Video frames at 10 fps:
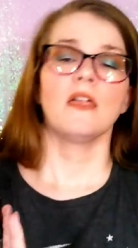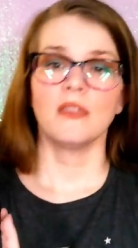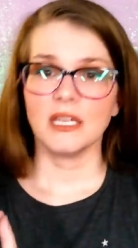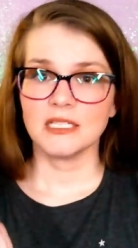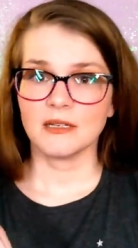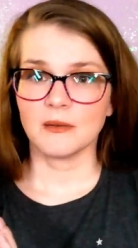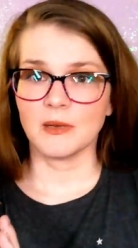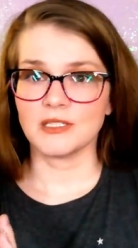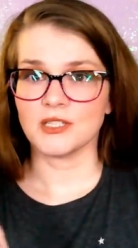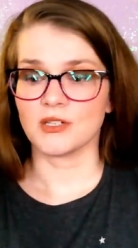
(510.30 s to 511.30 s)
They did an
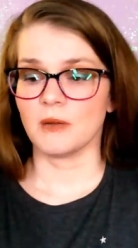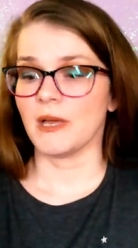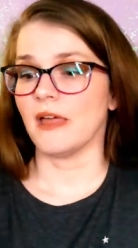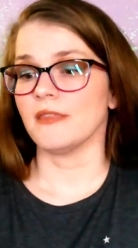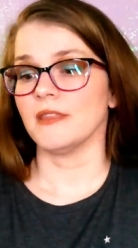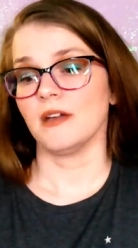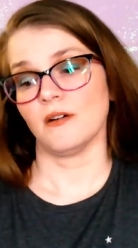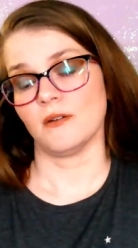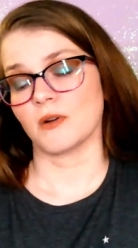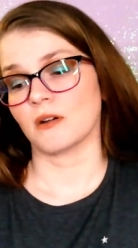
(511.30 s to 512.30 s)
amazing job, and they
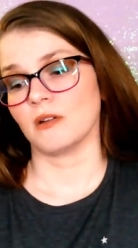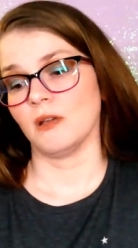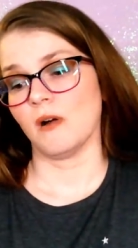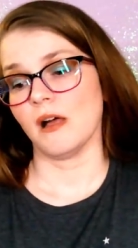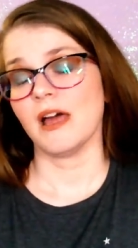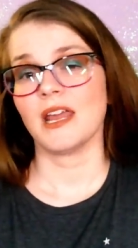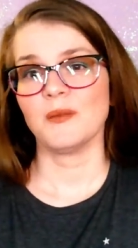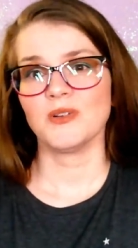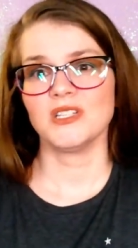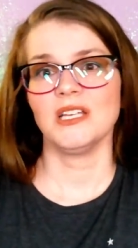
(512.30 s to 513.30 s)
all work really well. And I
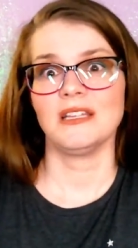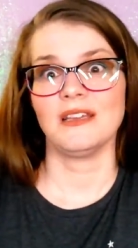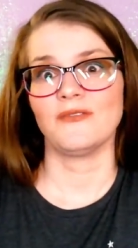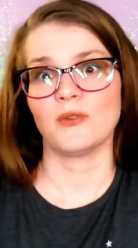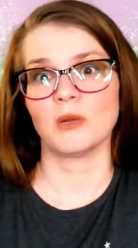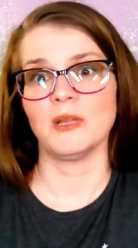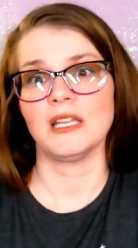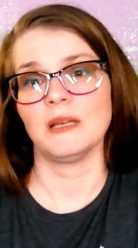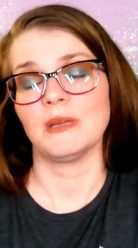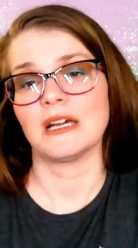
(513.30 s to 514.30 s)
appreciate the
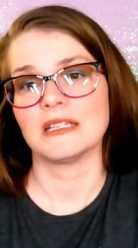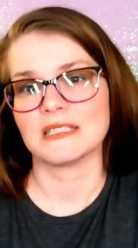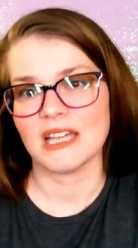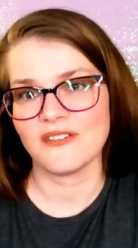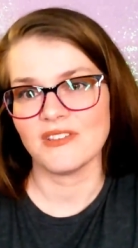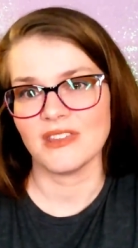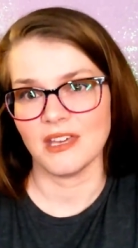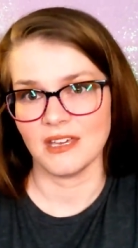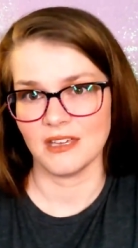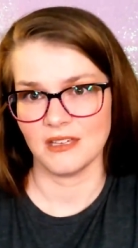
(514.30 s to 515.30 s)
affordability because everything
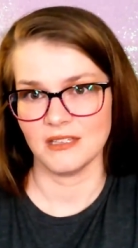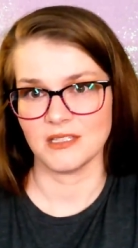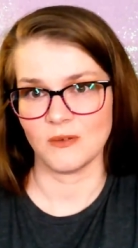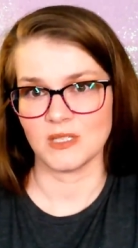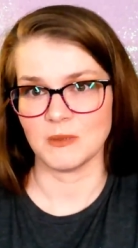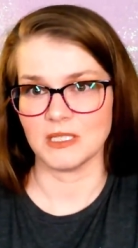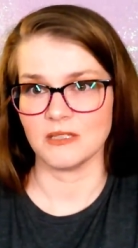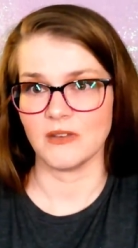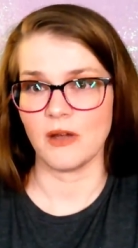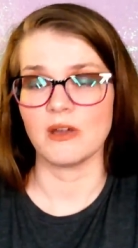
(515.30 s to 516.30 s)
is so expensive
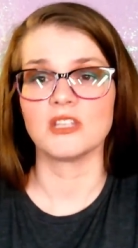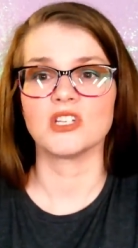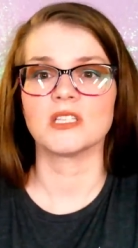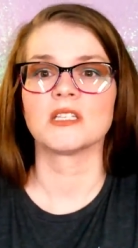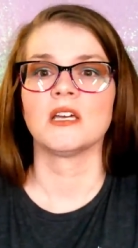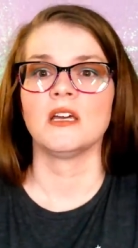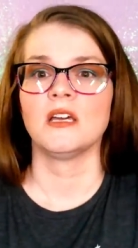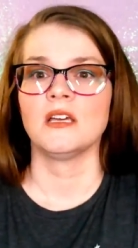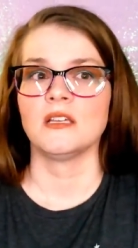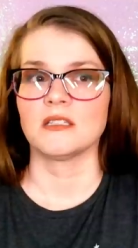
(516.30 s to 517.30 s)
now, and just
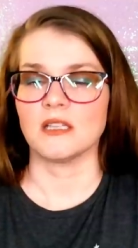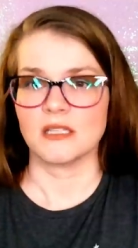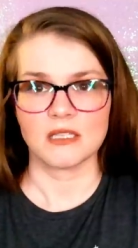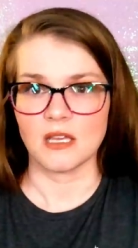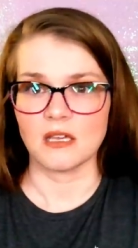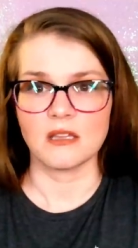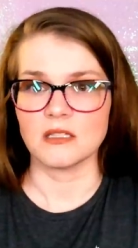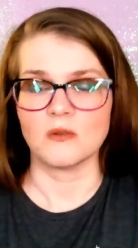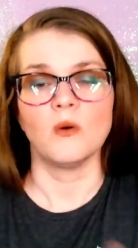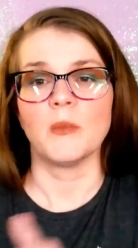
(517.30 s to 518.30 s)
since like this
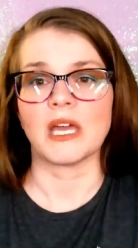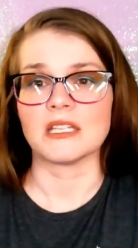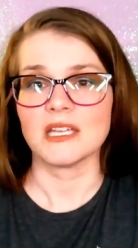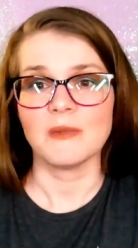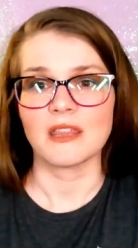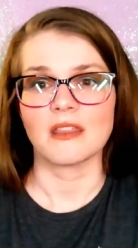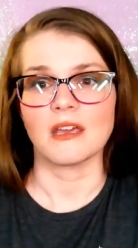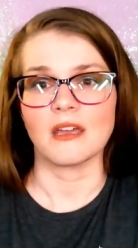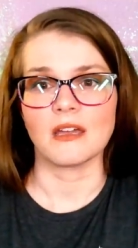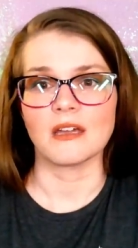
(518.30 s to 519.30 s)
whole pandemic
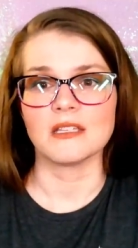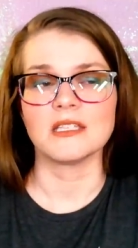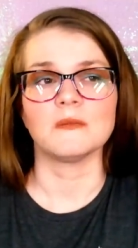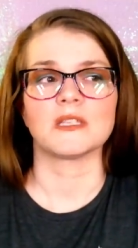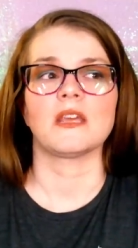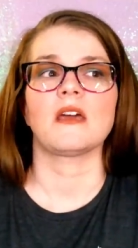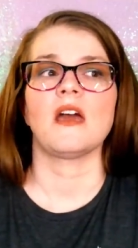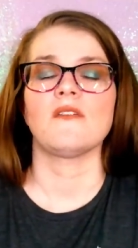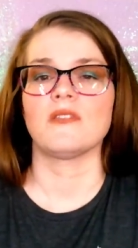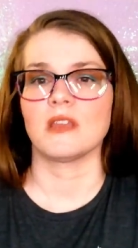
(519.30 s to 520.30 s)
thing, it seems like
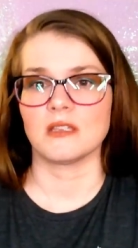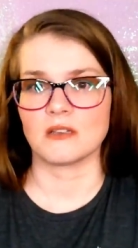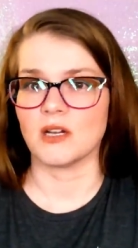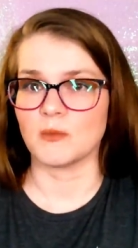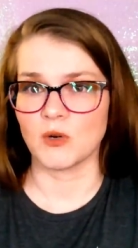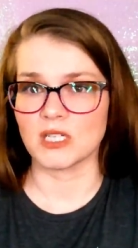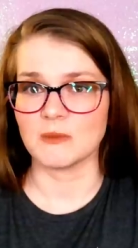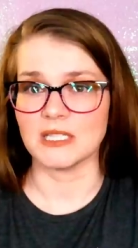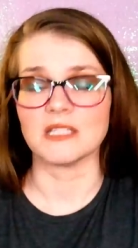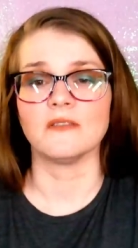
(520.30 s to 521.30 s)
everything has gone more
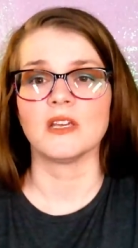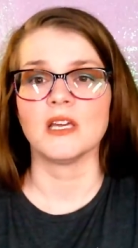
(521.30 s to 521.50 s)
expensive.